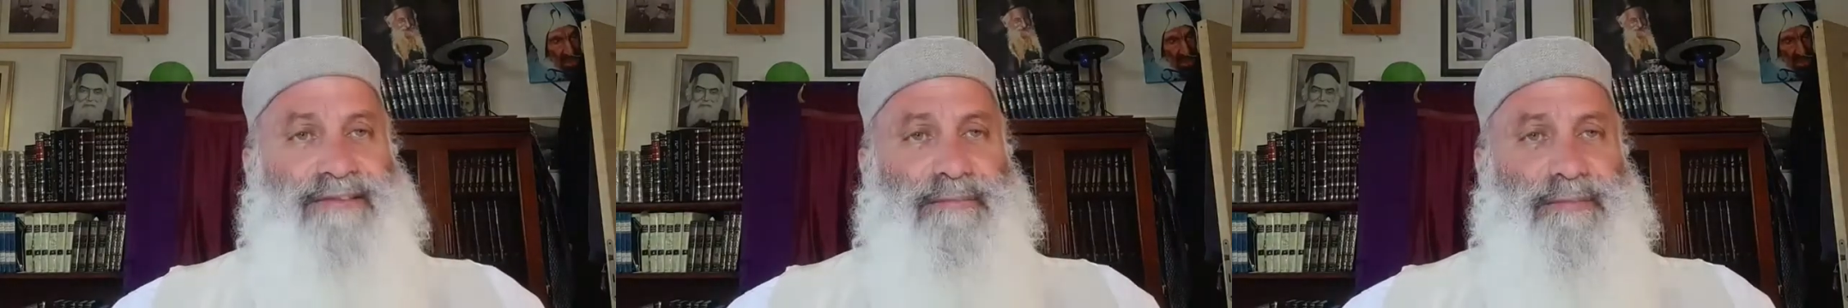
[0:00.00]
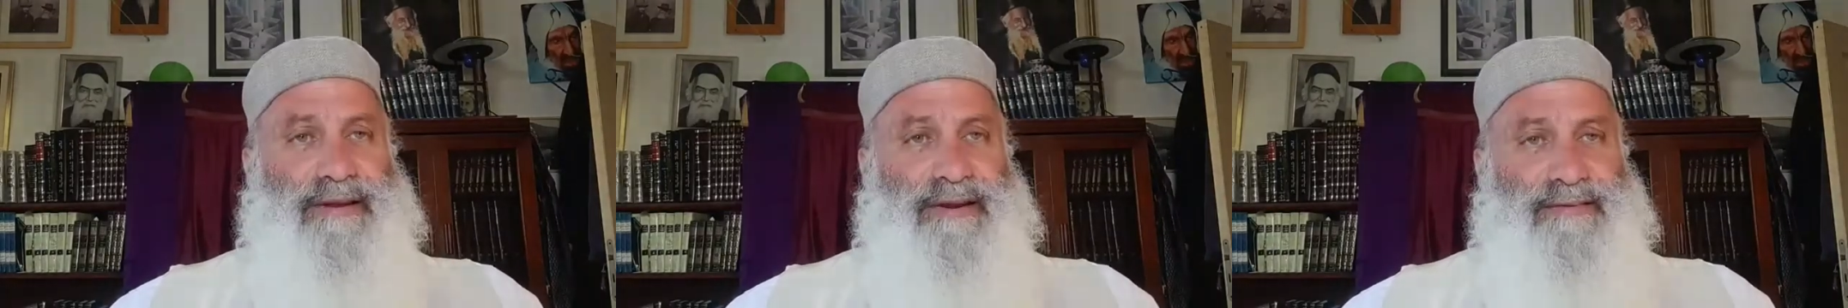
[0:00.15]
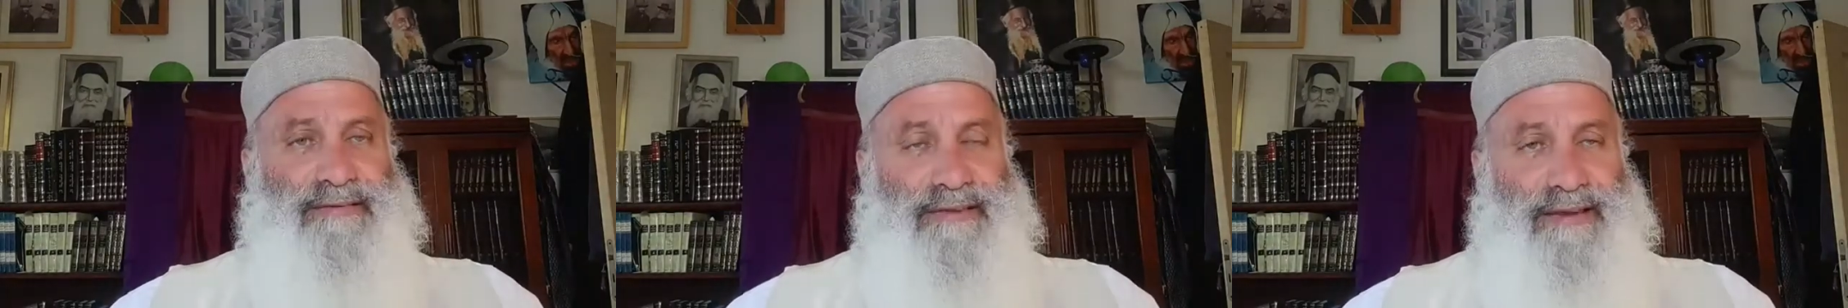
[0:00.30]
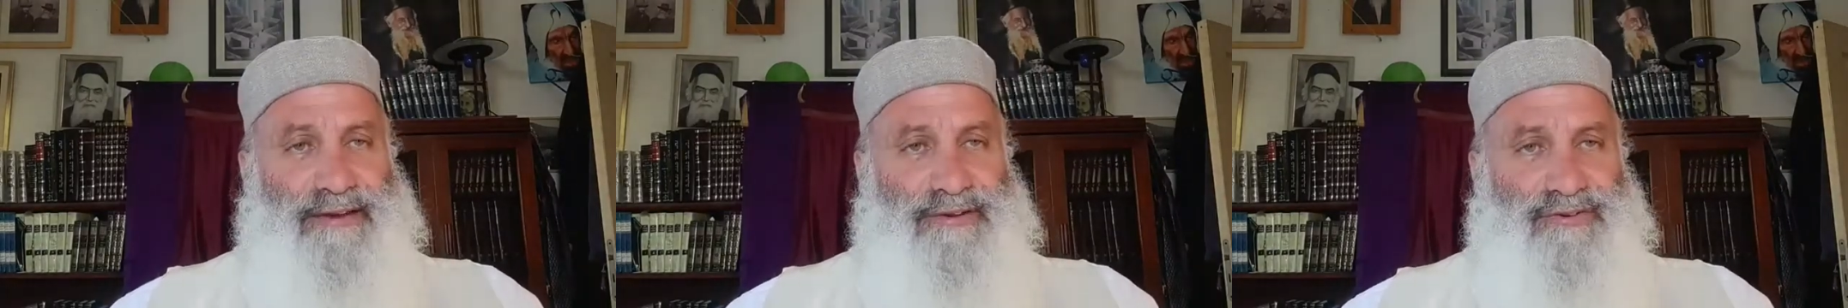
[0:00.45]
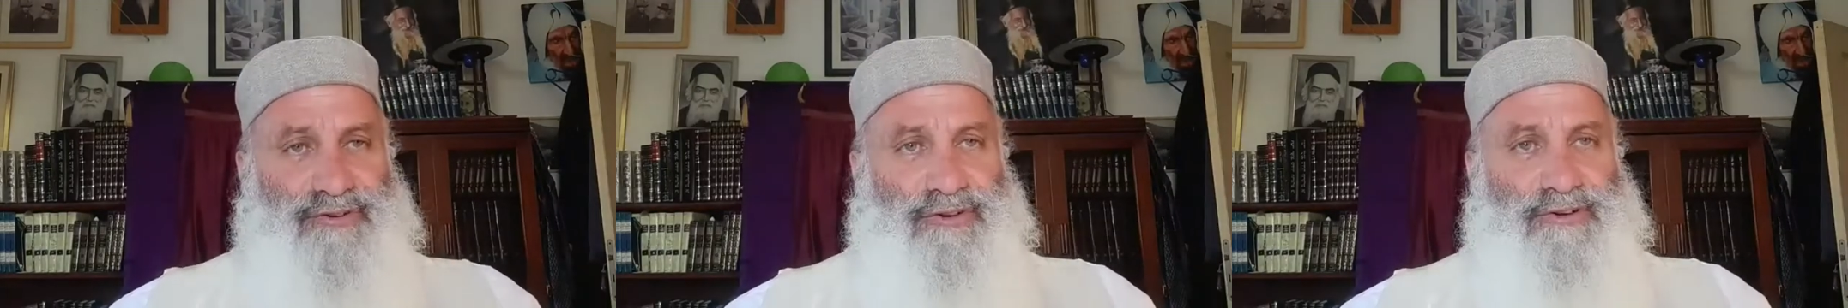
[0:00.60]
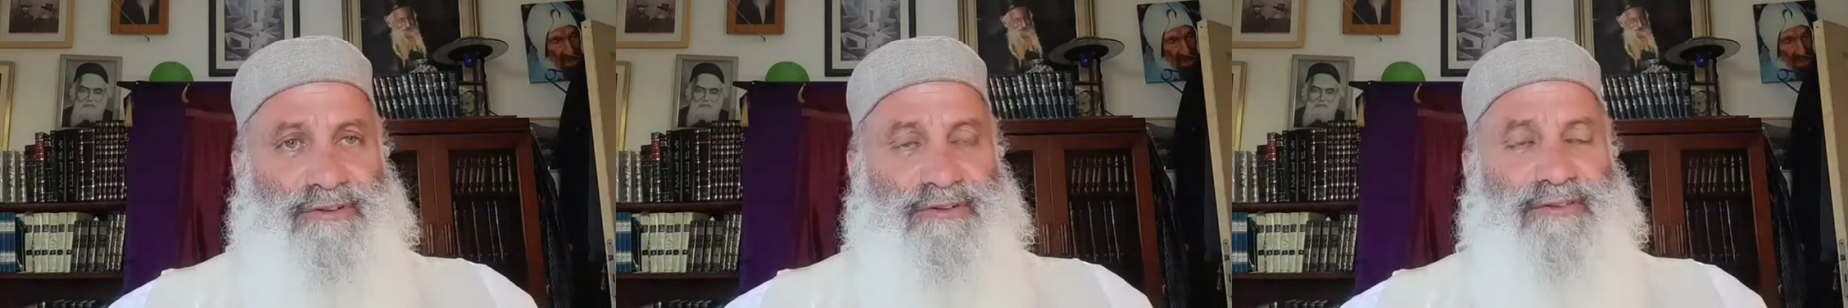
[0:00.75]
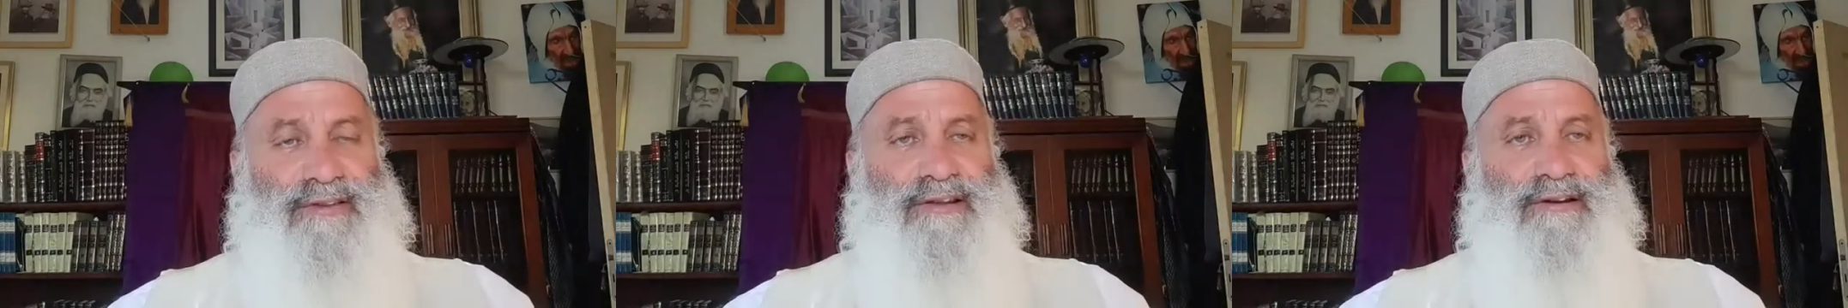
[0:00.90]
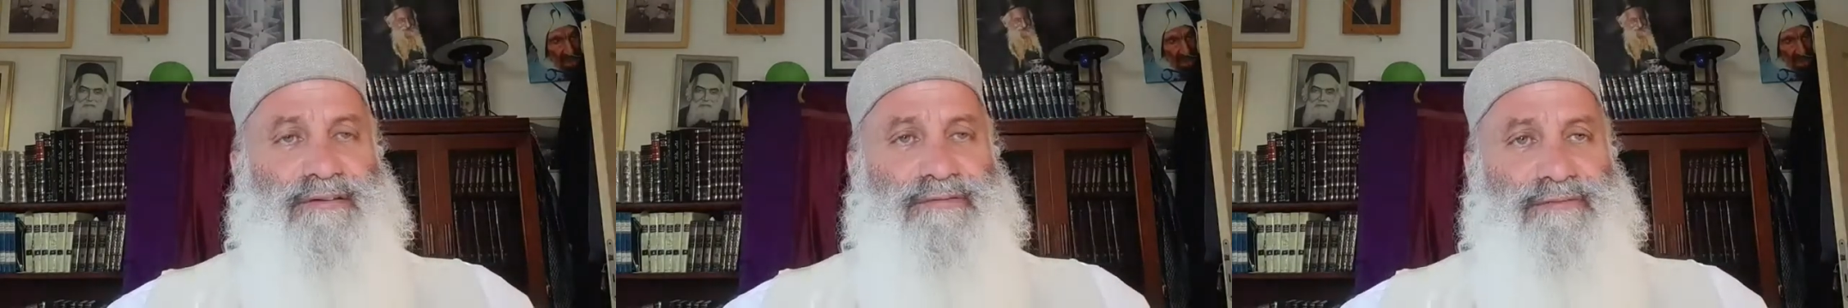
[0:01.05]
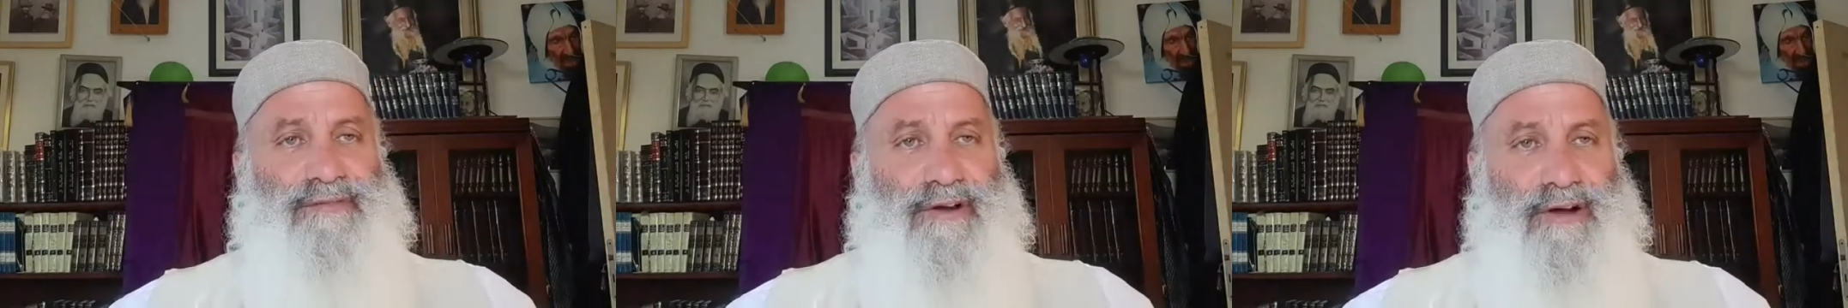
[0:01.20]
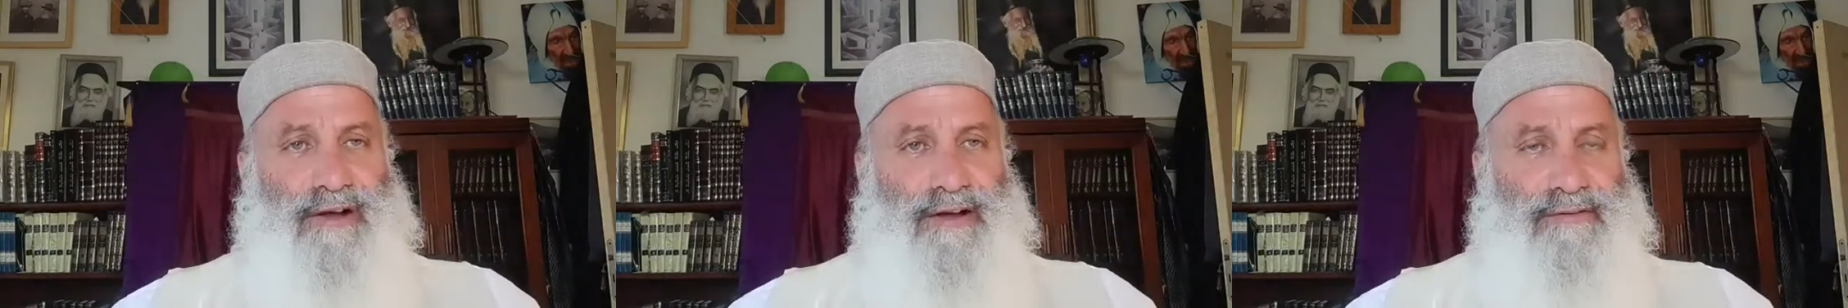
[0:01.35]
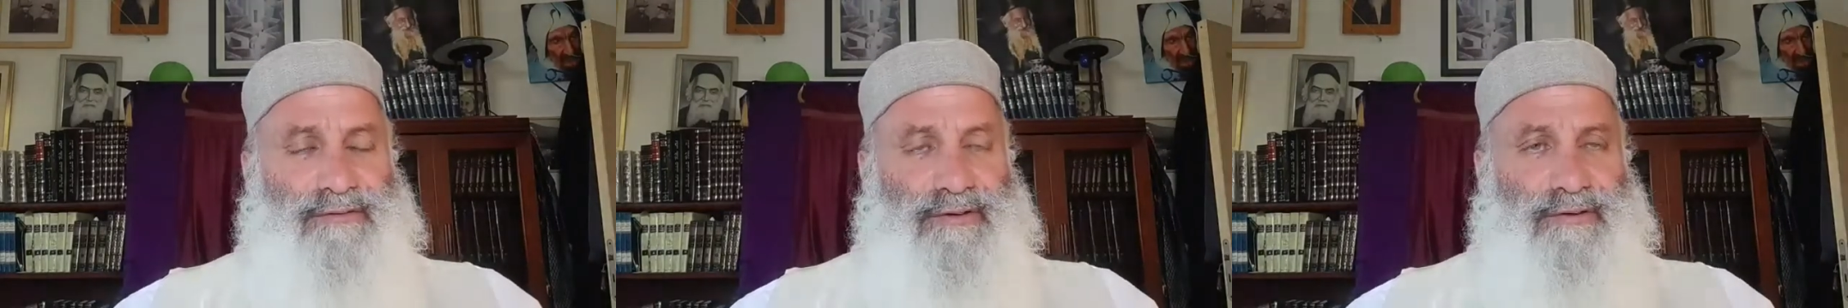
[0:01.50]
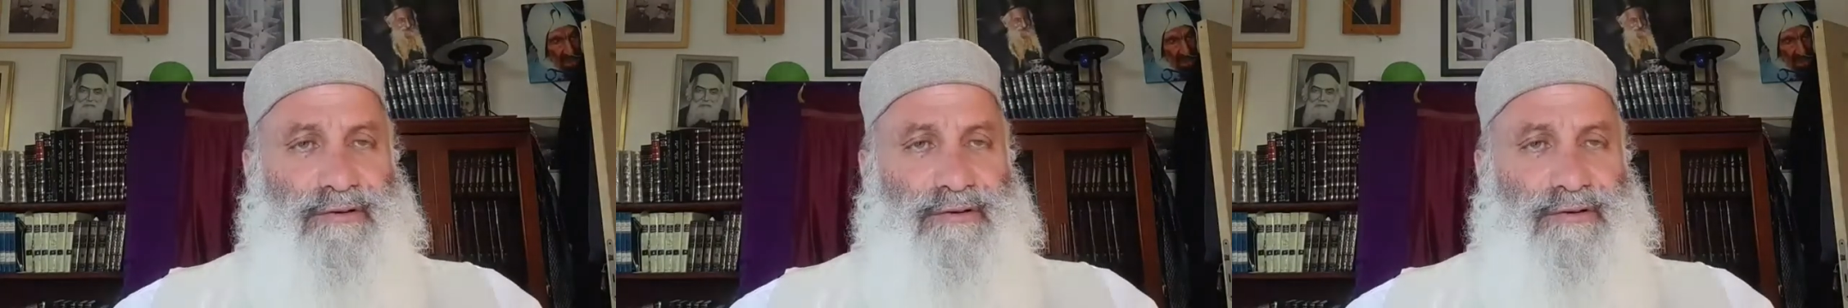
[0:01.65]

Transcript: the meditations that are involved,